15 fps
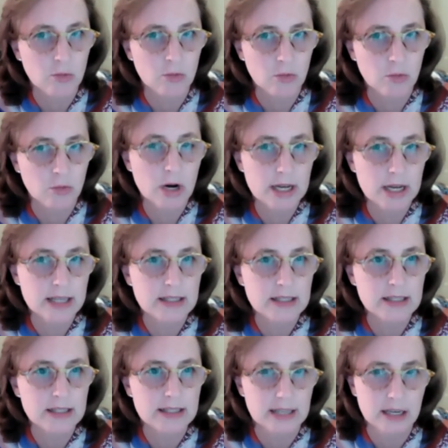was
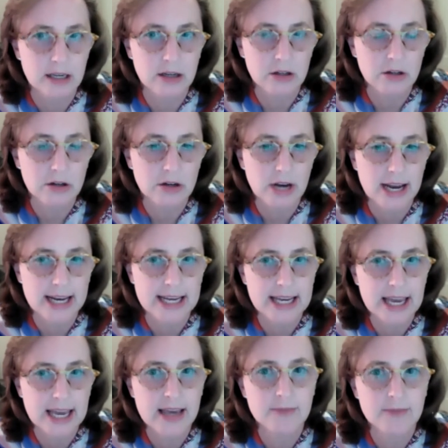singular, and it
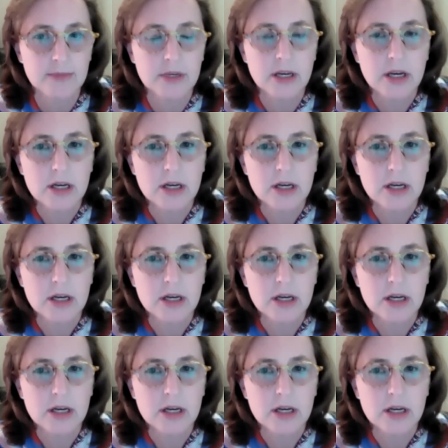came